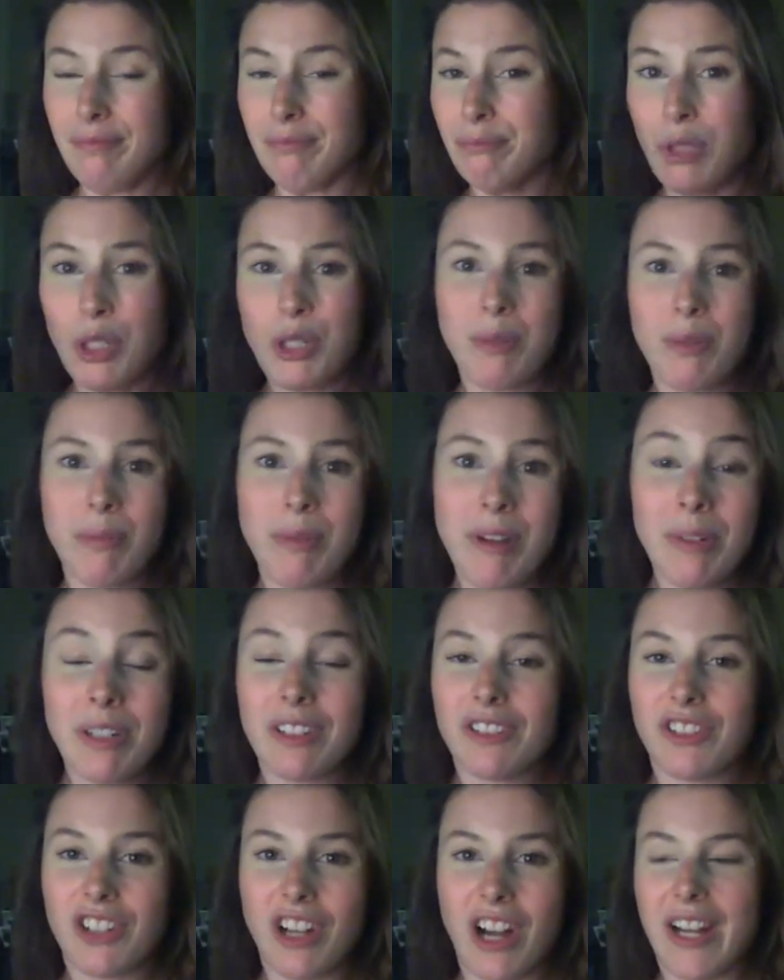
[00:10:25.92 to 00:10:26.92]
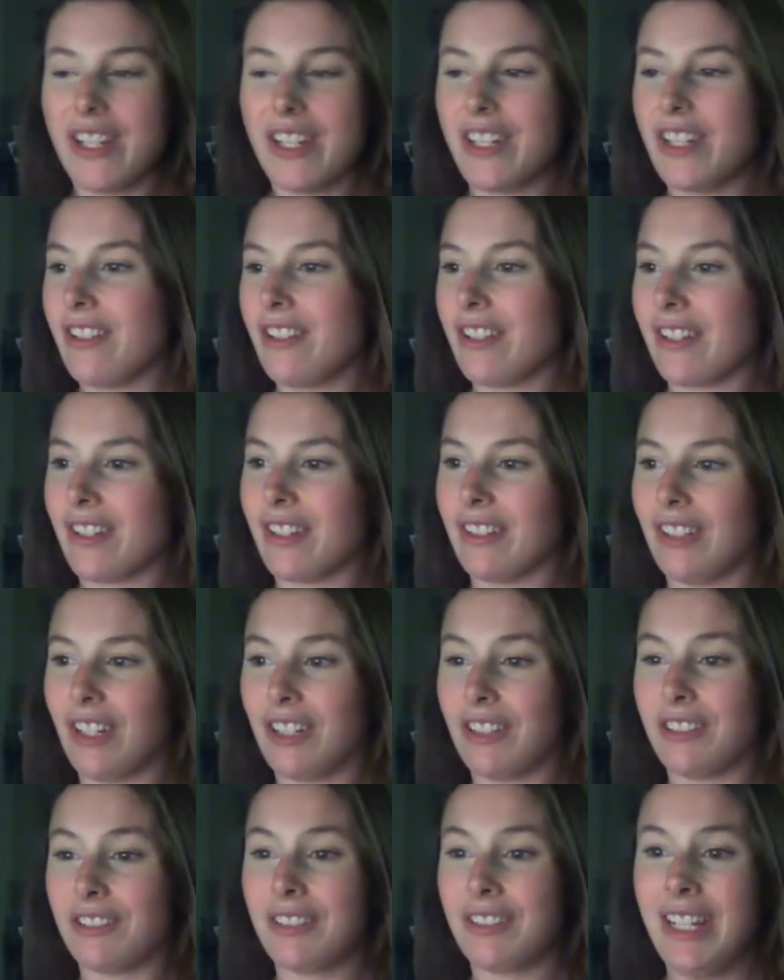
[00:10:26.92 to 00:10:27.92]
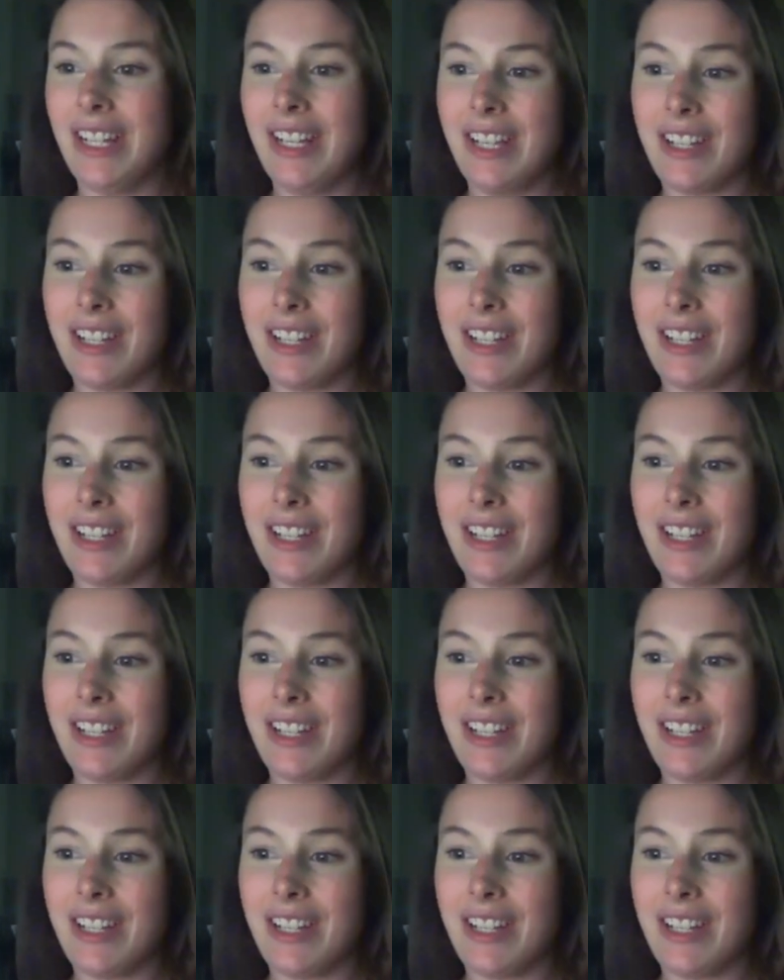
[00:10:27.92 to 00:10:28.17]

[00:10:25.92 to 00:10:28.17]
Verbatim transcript: Most people are trying to do this alone.